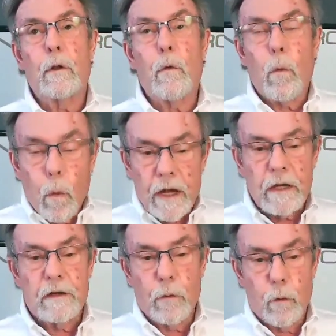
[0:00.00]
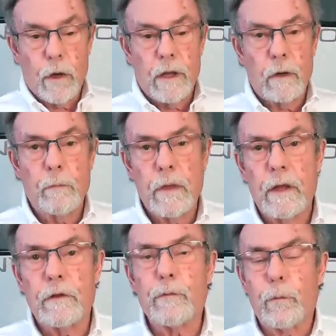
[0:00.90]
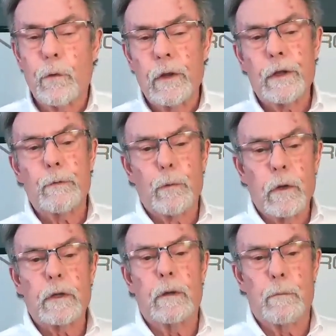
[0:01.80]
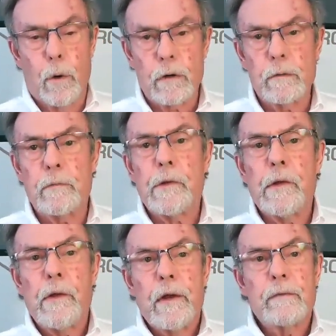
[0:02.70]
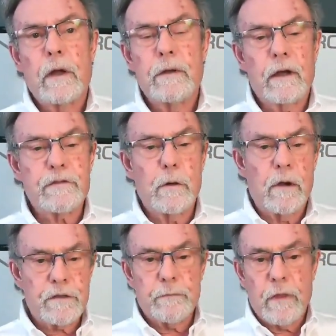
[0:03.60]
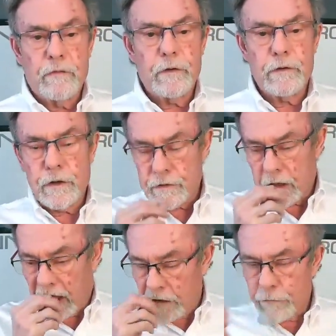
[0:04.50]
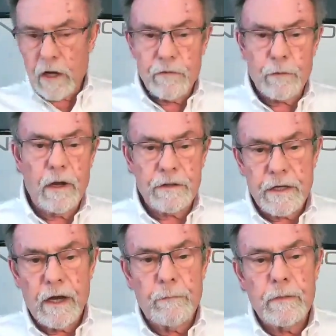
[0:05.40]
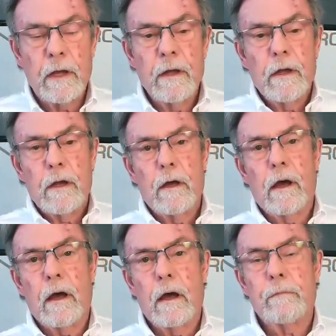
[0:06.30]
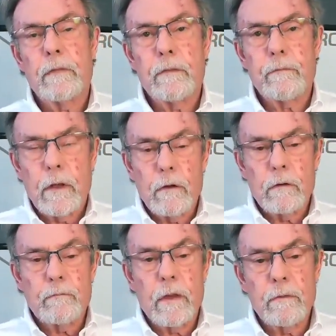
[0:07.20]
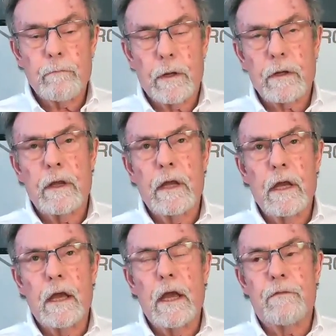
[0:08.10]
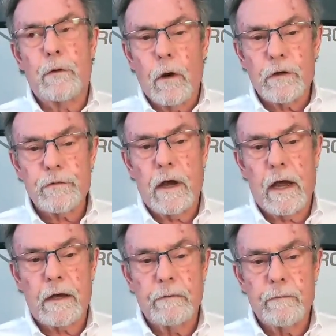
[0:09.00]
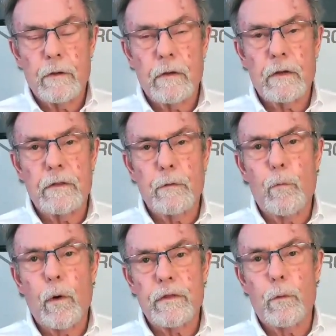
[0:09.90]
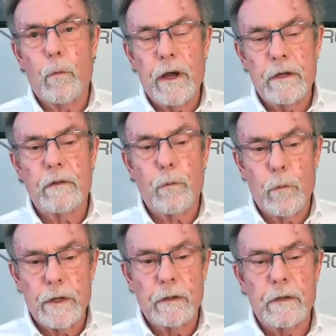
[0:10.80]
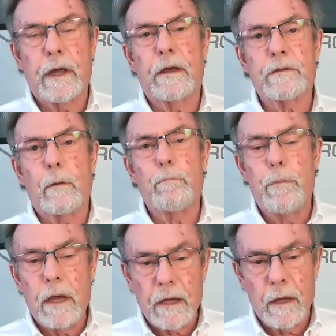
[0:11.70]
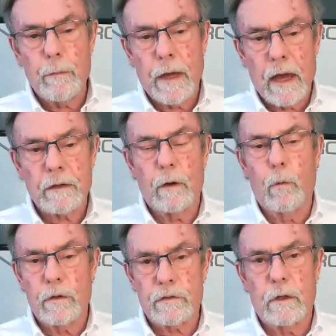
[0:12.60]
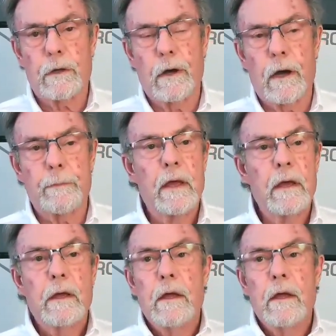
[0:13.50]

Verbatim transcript: you know, the weight of a wheel is really, really important. And not so much if you're just driving around town, uh, but if you're on track, uh, the, the weight of the wheel has a big impact on what's going on.